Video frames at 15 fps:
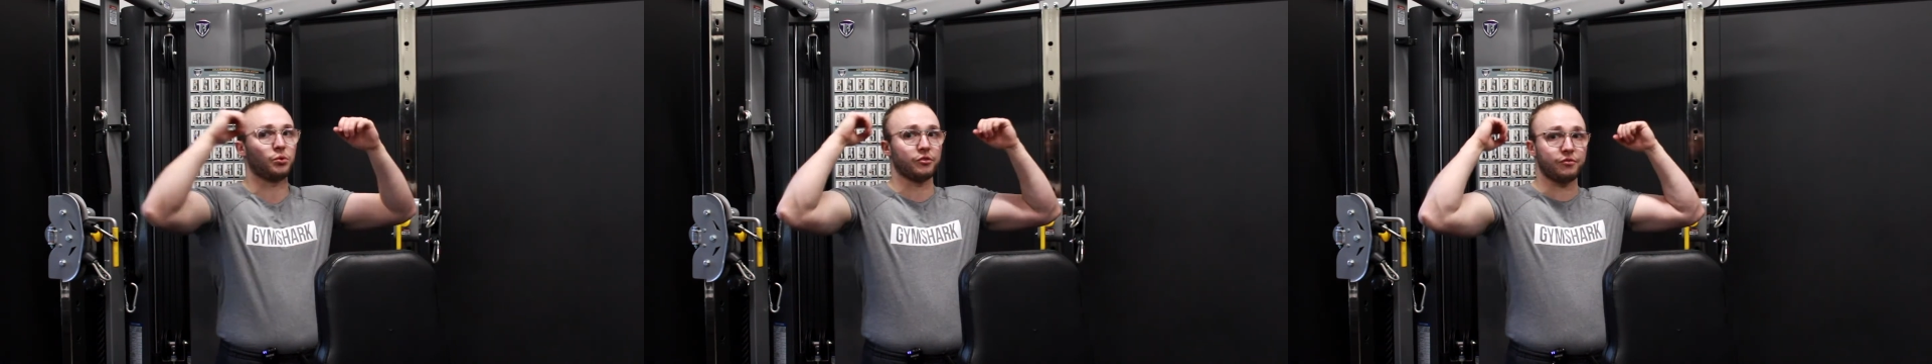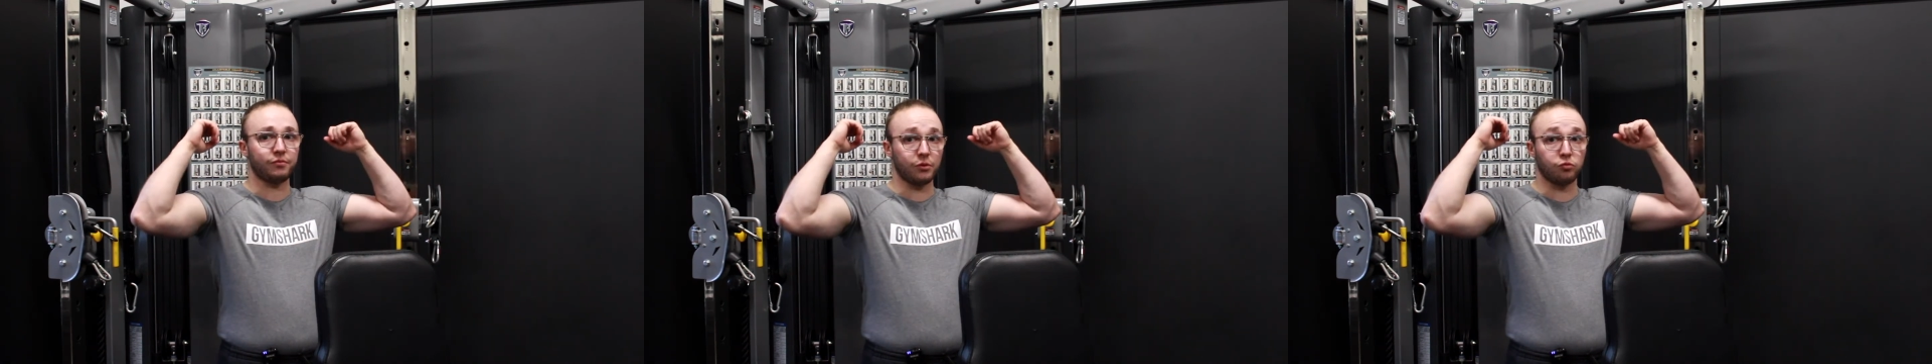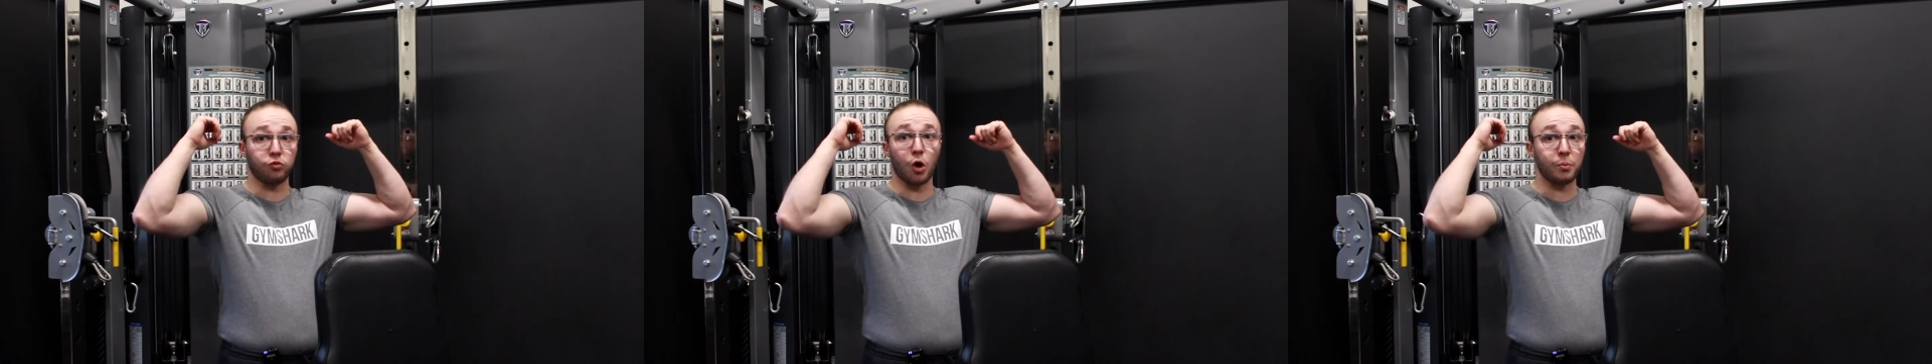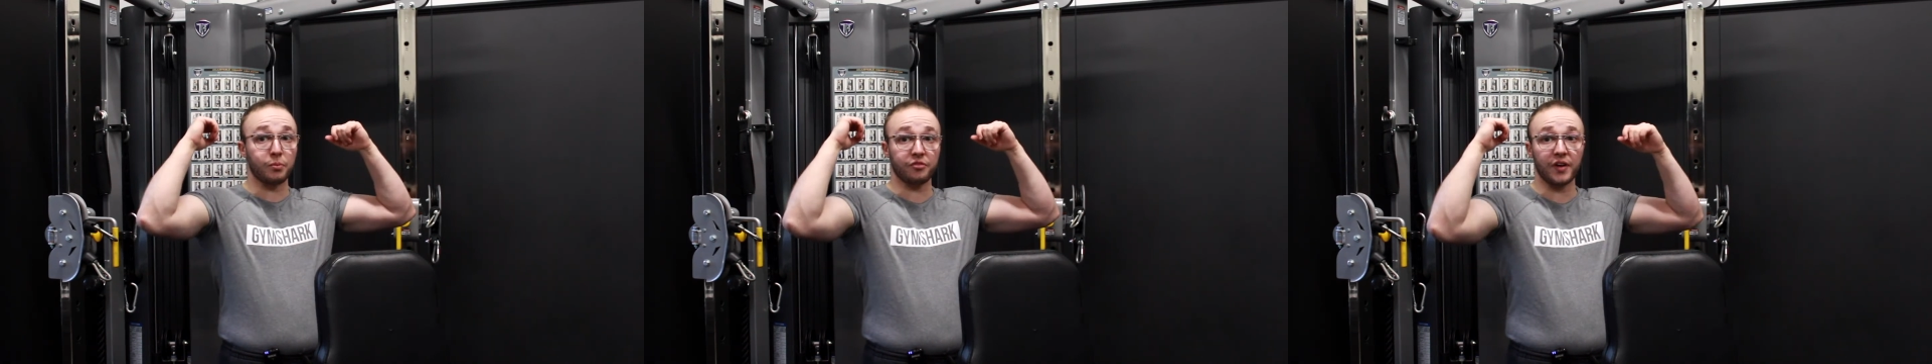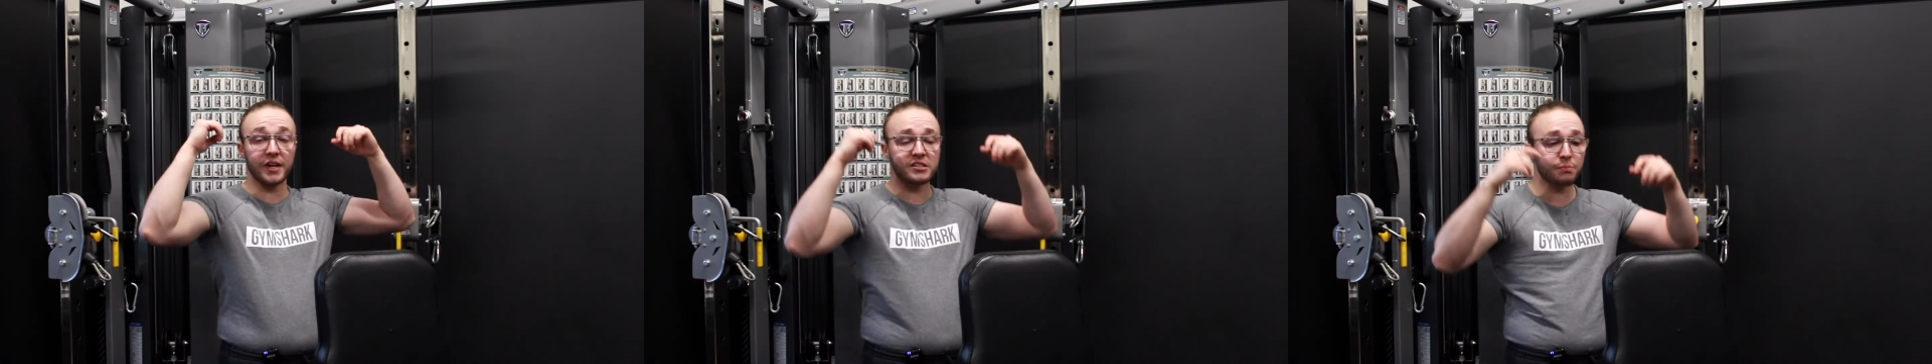the rope
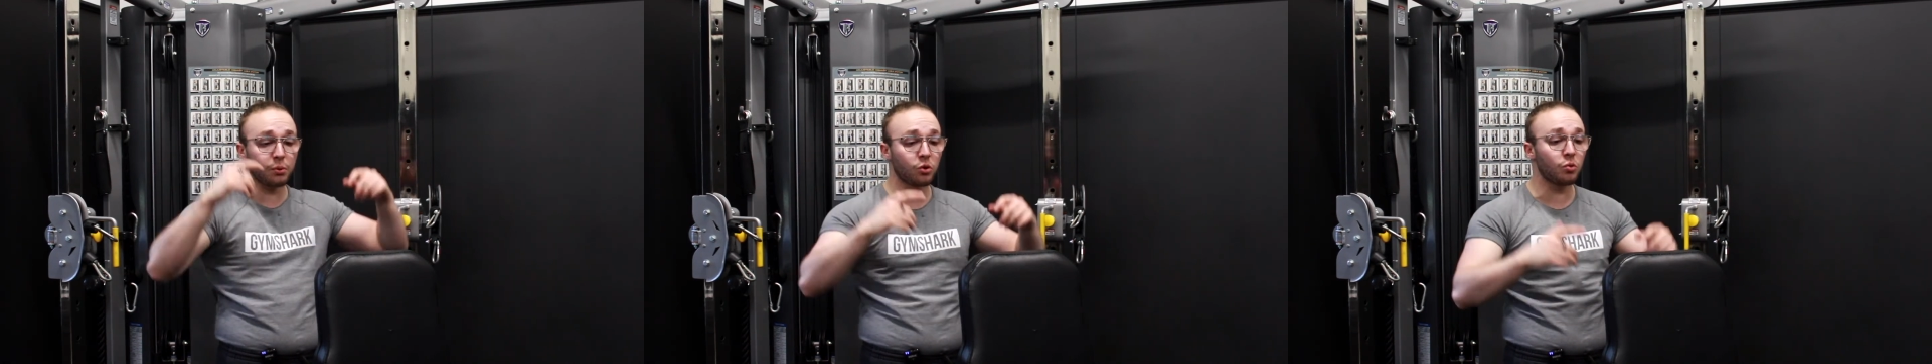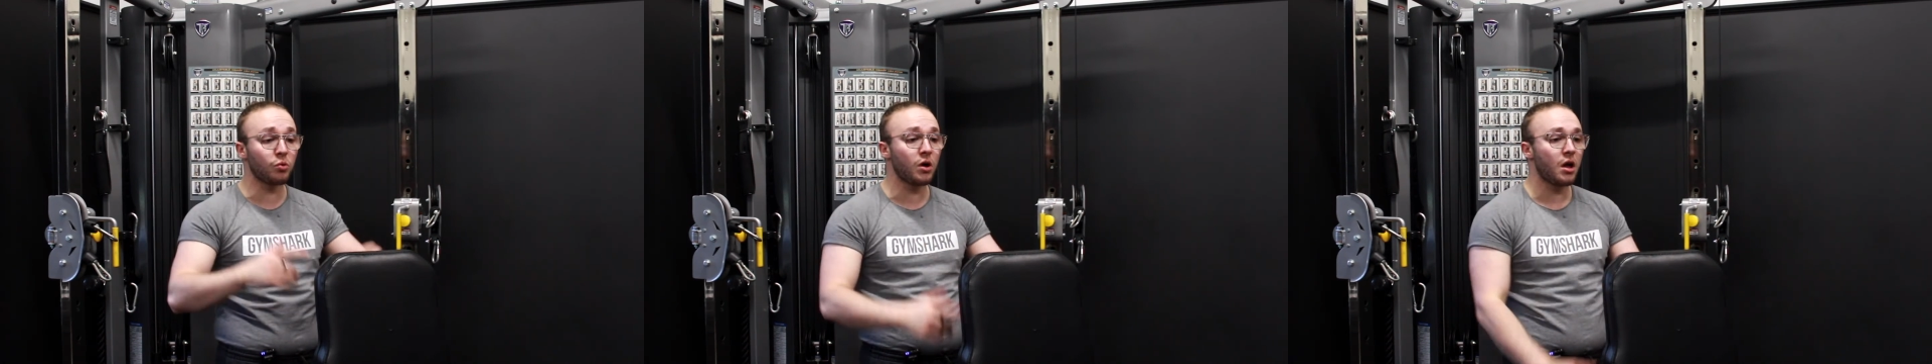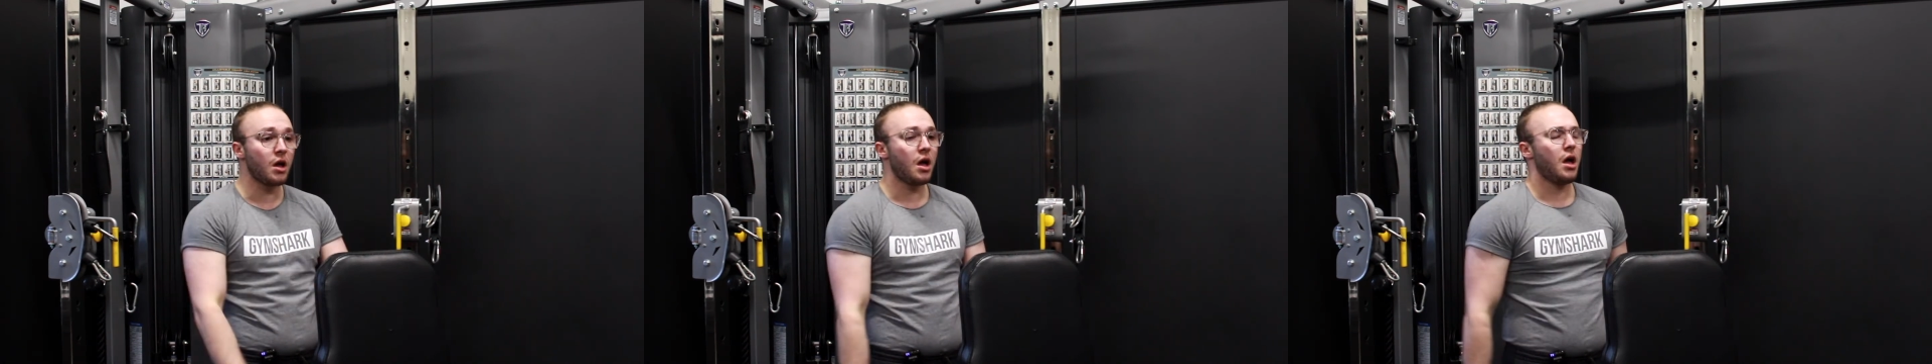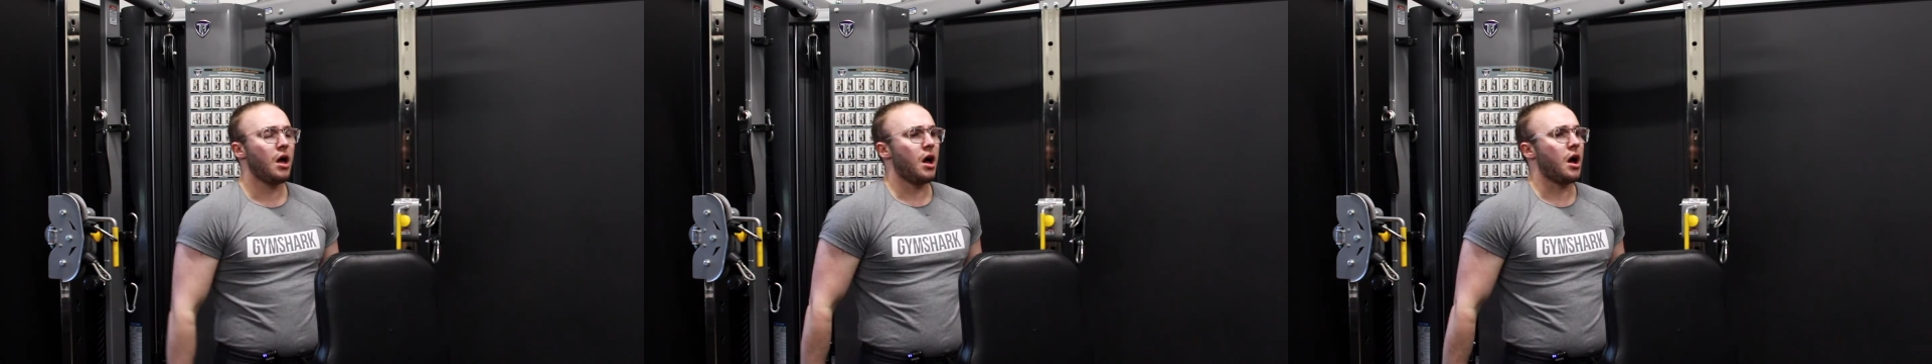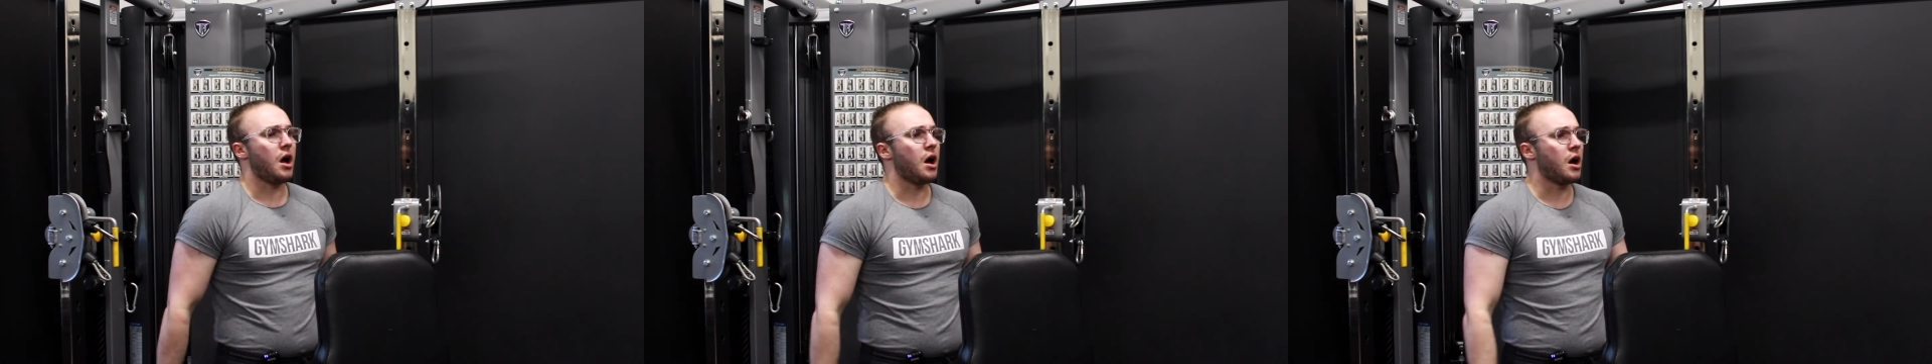face pull,
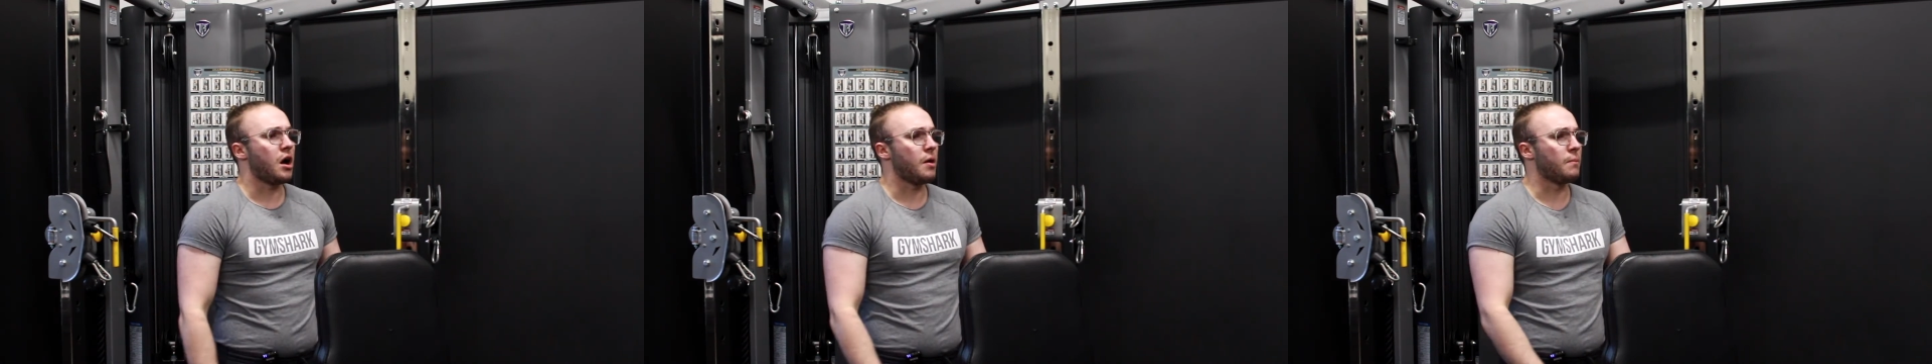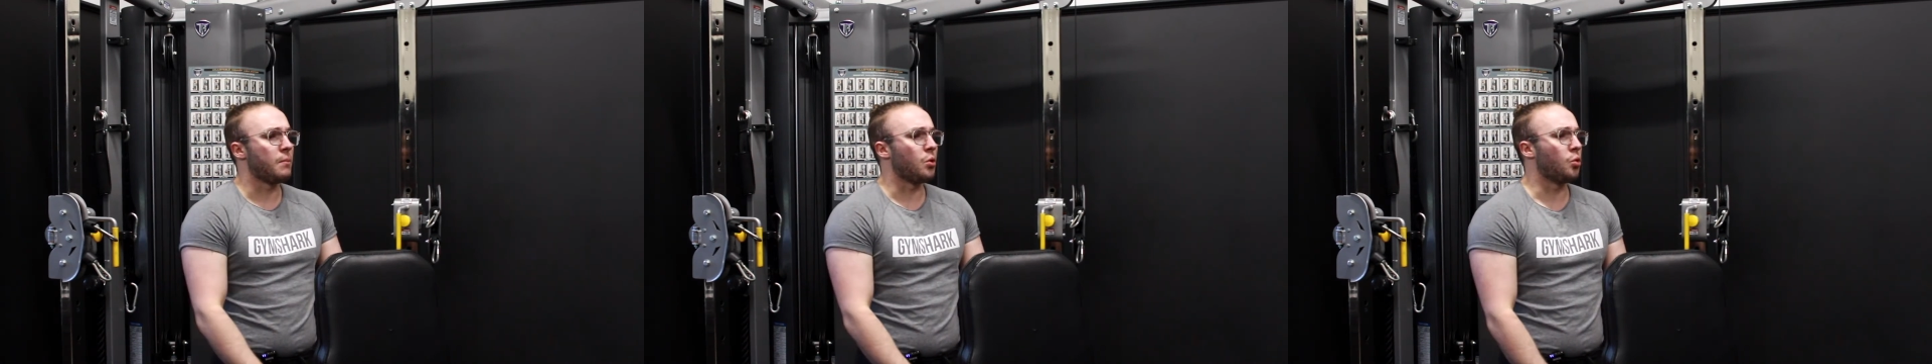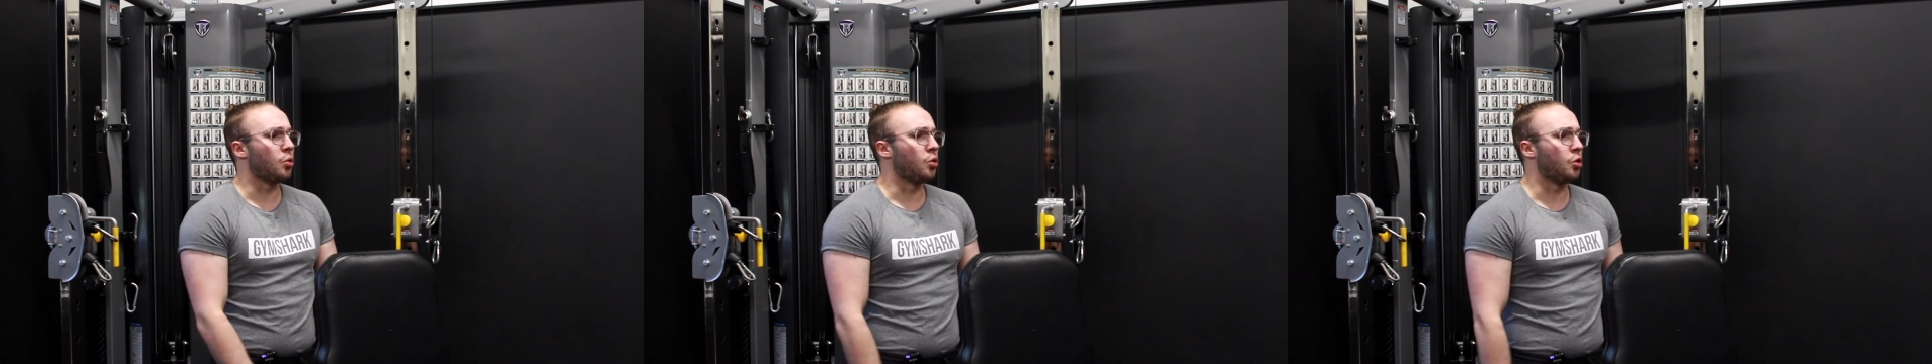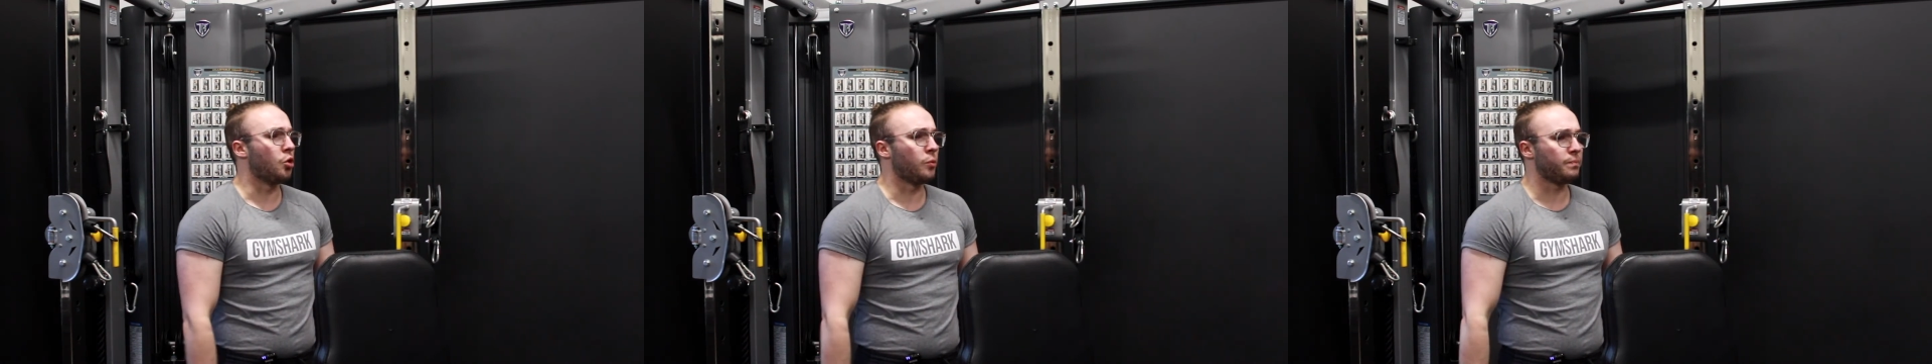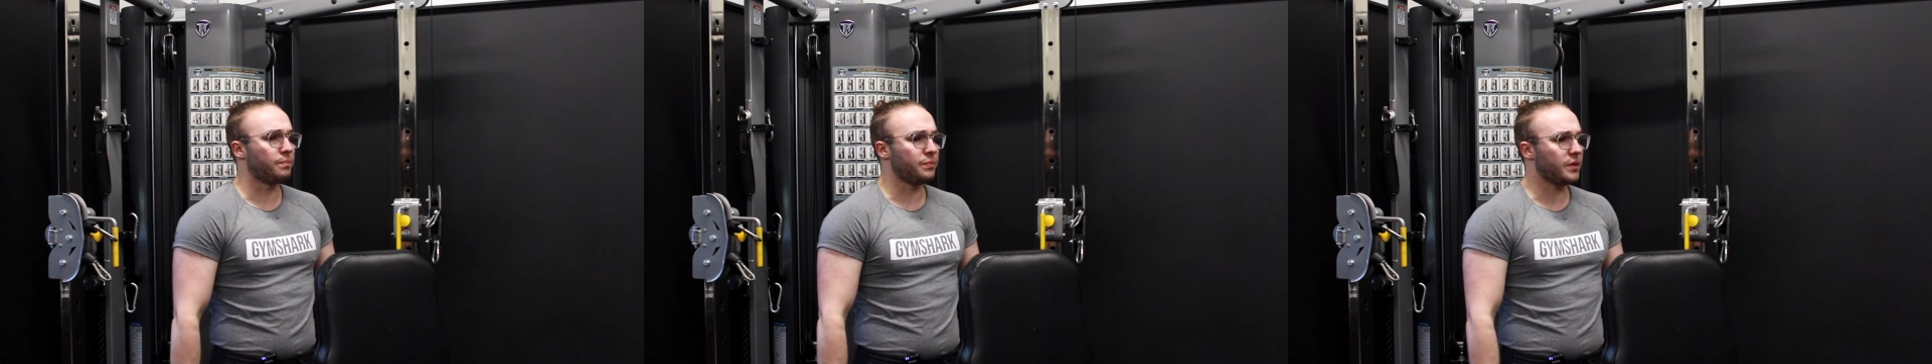or